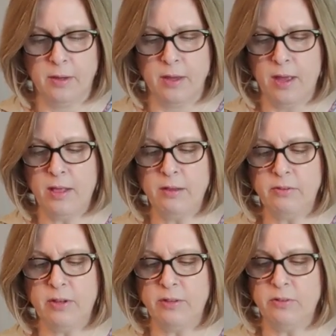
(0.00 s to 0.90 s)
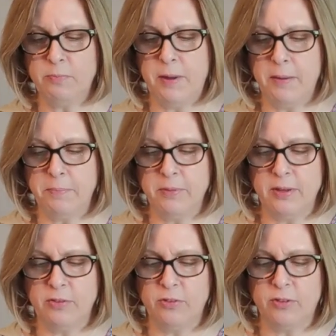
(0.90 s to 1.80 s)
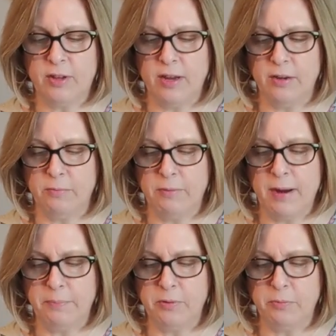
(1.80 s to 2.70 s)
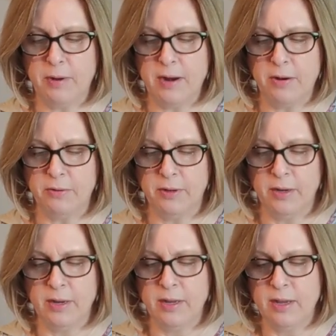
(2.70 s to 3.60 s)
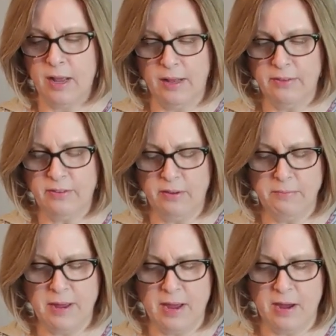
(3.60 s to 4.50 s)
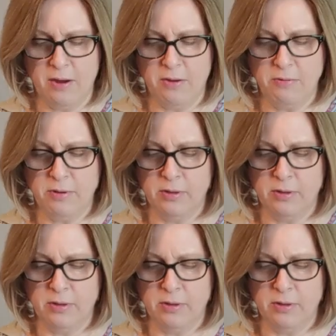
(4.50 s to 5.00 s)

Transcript: It looks like there's paper that's just kind of wrapped around, and somehow